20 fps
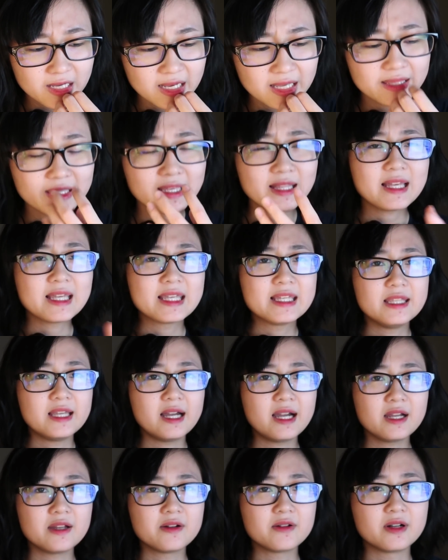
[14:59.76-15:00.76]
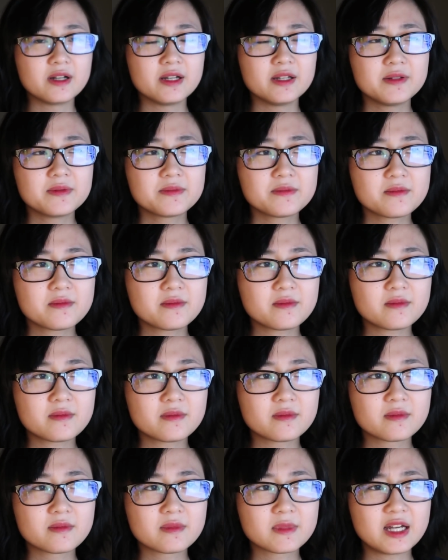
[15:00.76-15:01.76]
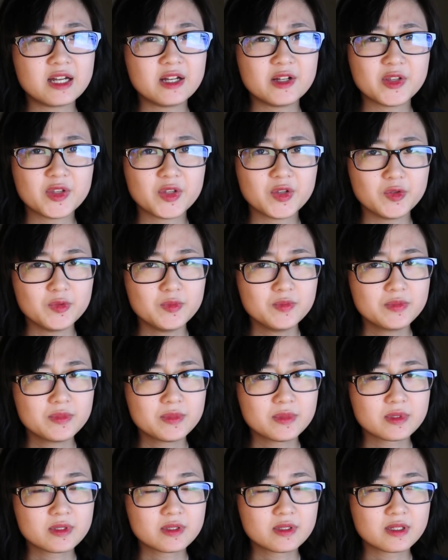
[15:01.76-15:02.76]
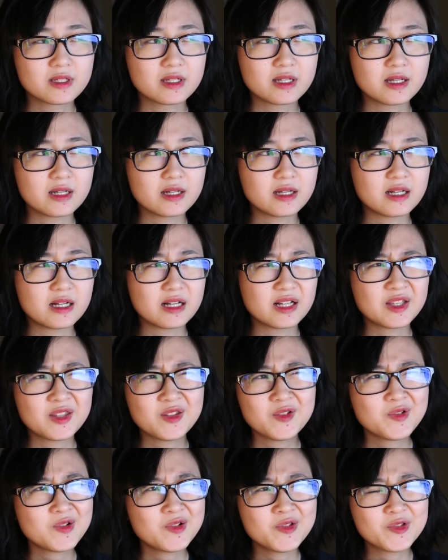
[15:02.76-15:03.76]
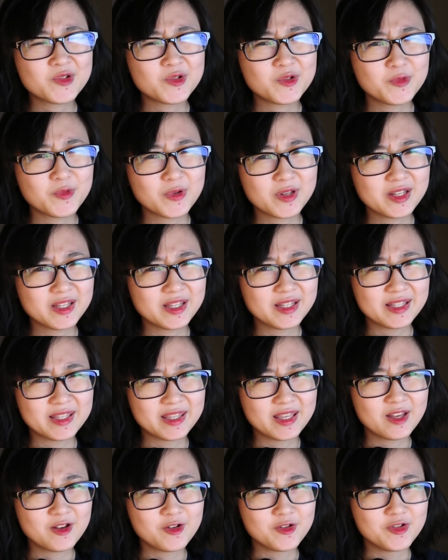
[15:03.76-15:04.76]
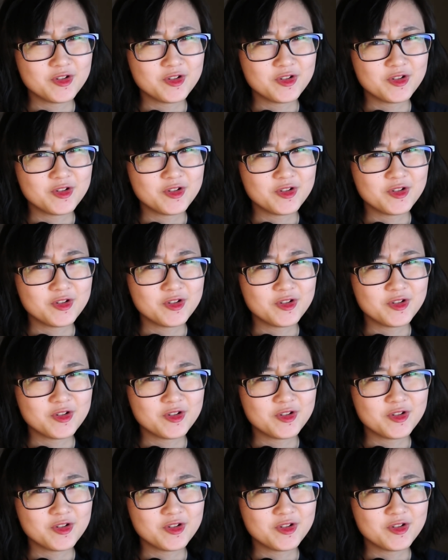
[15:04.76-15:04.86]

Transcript: and then like he died, right? I assume. I still don't know whether he's dead or